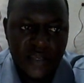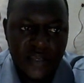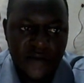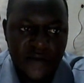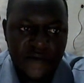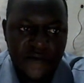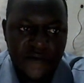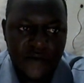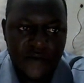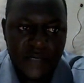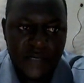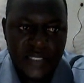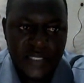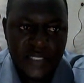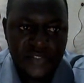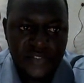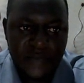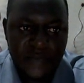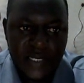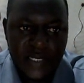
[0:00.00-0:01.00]
From
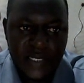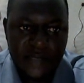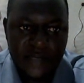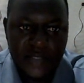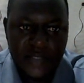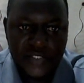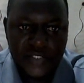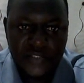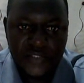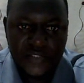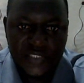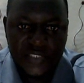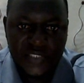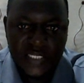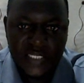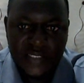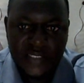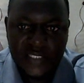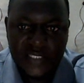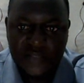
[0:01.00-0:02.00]
custom animation, we shall
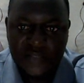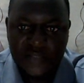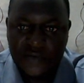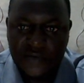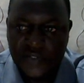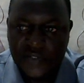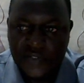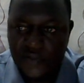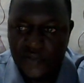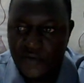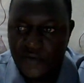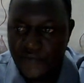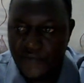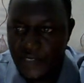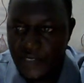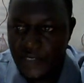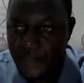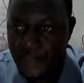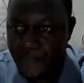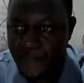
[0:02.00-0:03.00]
just cross
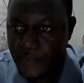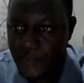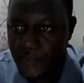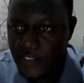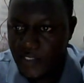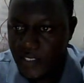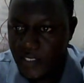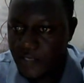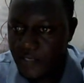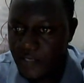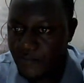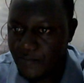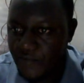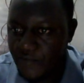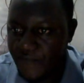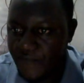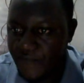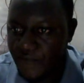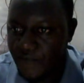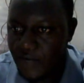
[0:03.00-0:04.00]
over and move
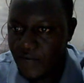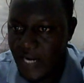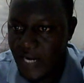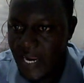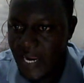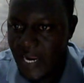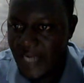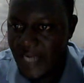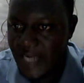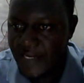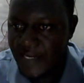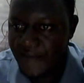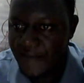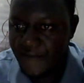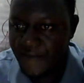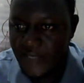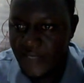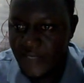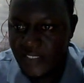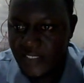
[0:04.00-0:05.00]
for add
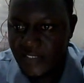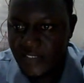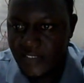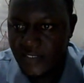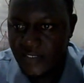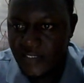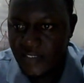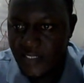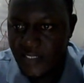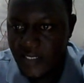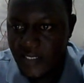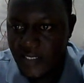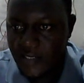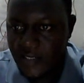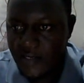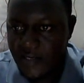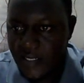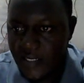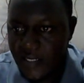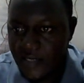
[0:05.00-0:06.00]
effect.
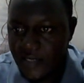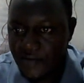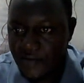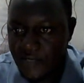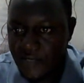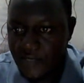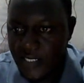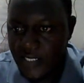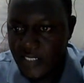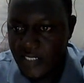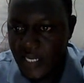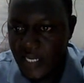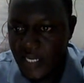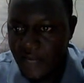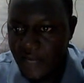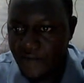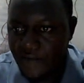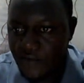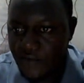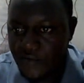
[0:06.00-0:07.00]
Then you can
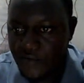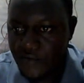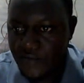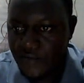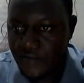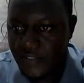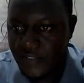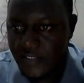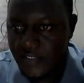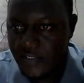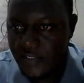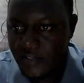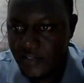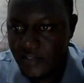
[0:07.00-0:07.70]
have all those